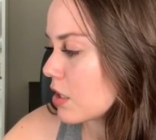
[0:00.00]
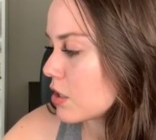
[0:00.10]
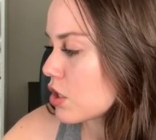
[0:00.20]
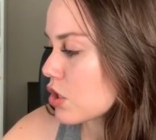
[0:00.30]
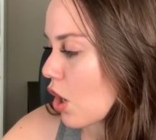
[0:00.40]

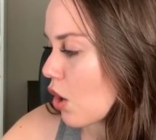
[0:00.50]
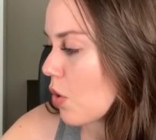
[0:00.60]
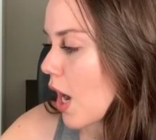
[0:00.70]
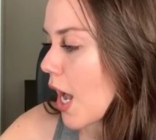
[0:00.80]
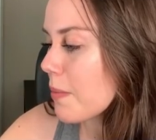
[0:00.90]

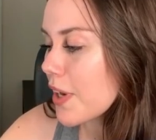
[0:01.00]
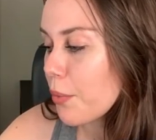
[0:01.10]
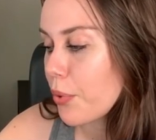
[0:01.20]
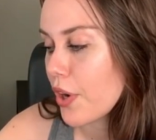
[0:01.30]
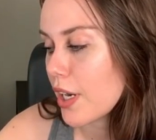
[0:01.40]
So I'm
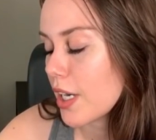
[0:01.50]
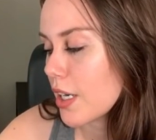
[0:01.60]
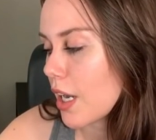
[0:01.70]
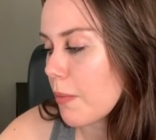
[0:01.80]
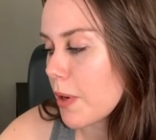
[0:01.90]

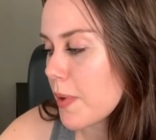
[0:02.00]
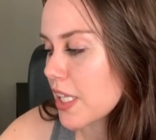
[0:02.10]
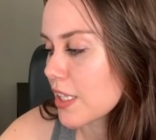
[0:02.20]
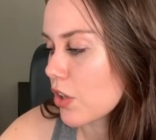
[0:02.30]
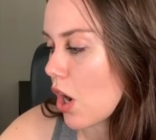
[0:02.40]
gonna be
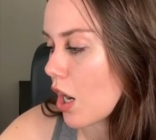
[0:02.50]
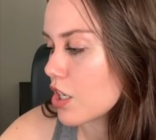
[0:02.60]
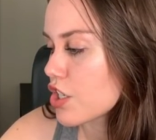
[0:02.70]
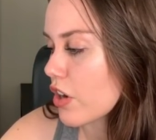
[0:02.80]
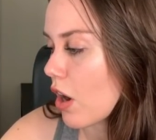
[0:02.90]
a little
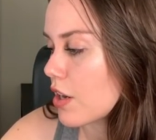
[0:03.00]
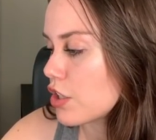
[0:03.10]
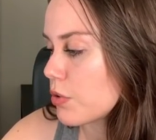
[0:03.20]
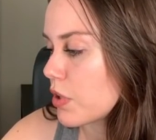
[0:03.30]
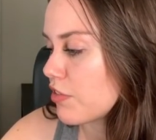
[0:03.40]
harsh on
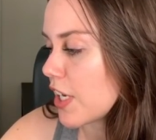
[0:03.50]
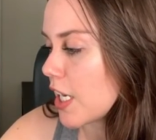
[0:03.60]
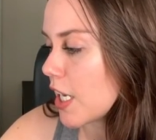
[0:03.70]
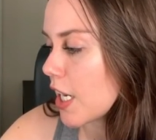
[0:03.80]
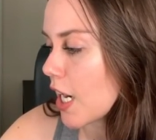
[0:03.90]
intuitive
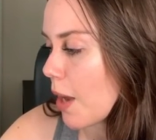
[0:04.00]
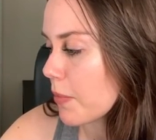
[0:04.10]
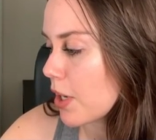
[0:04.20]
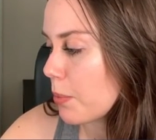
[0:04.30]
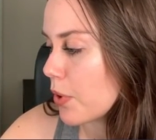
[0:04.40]
eating, and I'm
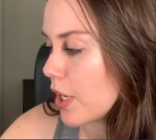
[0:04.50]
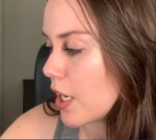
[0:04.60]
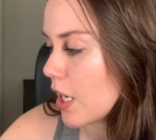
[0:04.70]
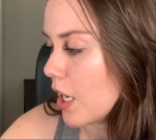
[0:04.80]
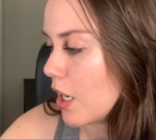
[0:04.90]
gonna put
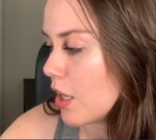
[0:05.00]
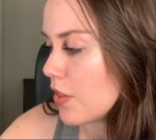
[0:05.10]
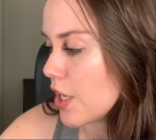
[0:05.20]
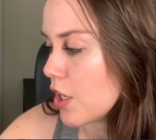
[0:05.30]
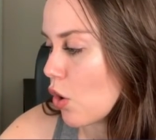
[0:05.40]
it in
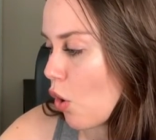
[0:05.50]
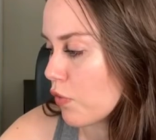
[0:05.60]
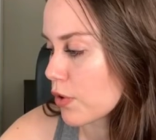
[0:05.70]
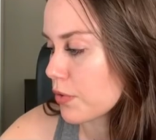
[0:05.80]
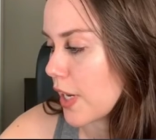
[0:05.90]
the
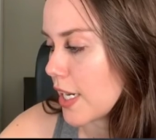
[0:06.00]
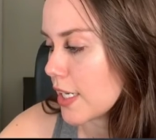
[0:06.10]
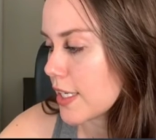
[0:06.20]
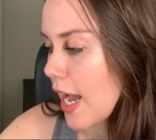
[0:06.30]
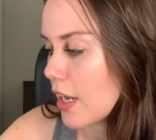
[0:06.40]

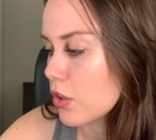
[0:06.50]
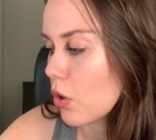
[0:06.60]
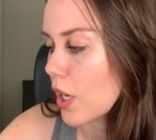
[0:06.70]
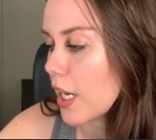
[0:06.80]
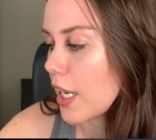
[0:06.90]
overrated
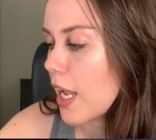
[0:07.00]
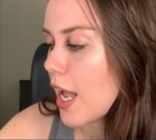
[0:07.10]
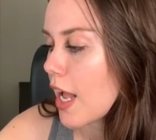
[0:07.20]
category.